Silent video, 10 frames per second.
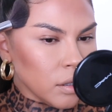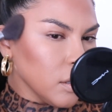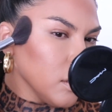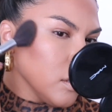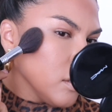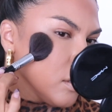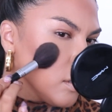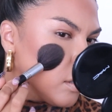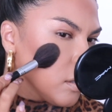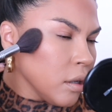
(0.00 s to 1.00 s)
I'm also
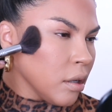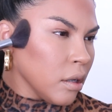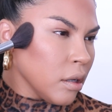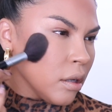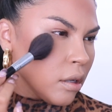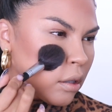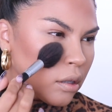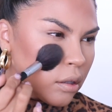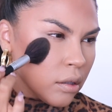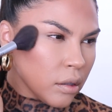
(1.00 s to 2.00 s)
using a
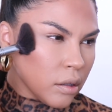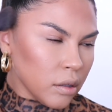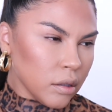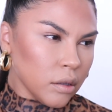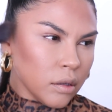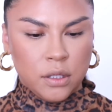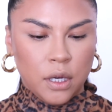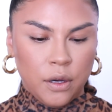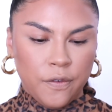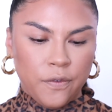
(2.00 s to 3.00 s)
pressing motion.
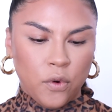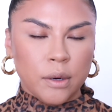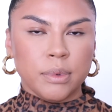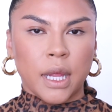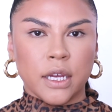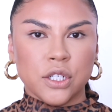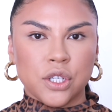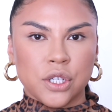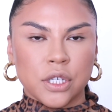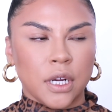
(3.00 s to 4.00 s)
So for
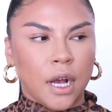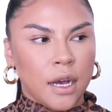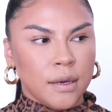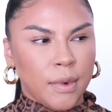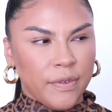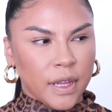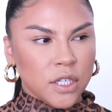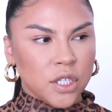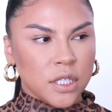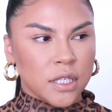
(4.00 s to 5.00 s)
blush, I feel like
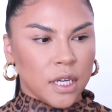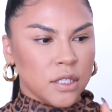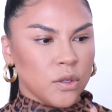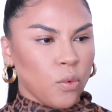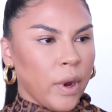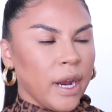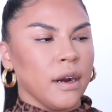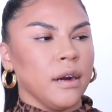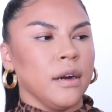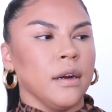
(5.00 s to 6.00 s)
she does
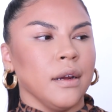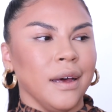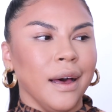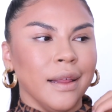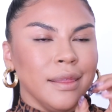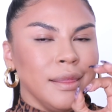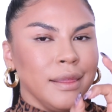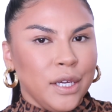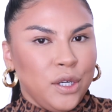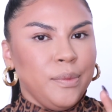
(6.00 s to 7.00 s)
wear a
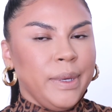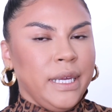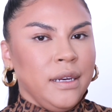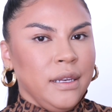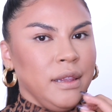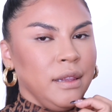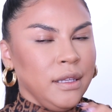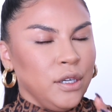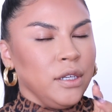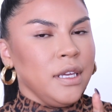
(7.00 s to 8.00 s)
little bit,
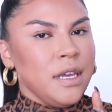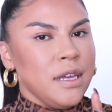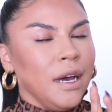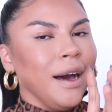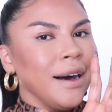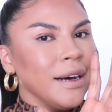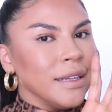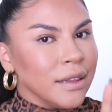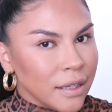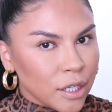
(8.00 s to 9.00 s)
literally a
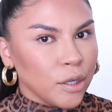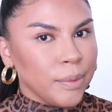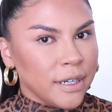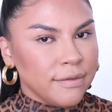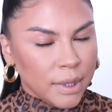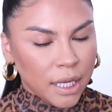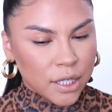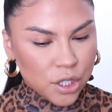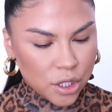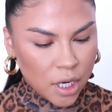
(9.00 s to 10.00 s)
little bit of
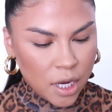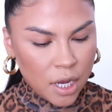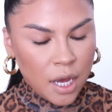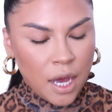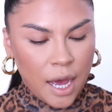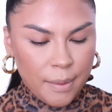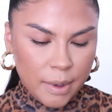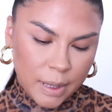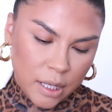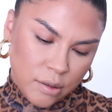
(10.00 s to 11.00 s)
blush. I'm going
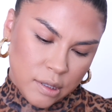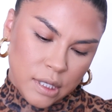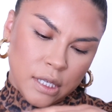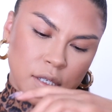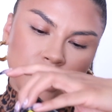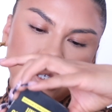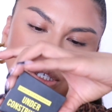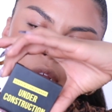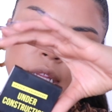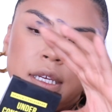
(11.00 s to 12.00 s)
to be using
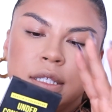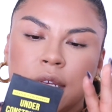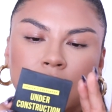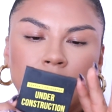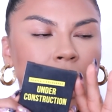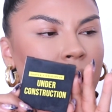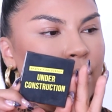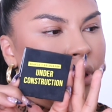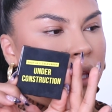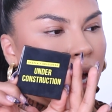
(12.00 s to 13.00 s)
Shayla's collab
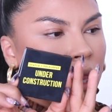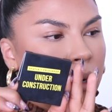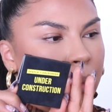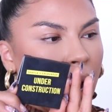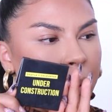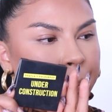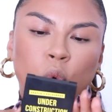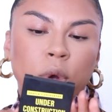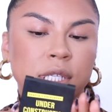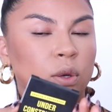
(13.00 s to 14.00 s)
with ColourPop,
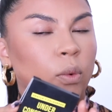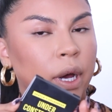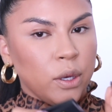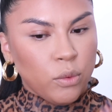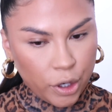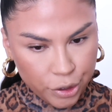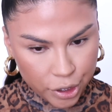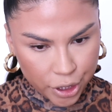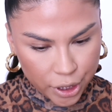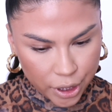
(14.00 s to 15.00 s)
Whistle While You Work.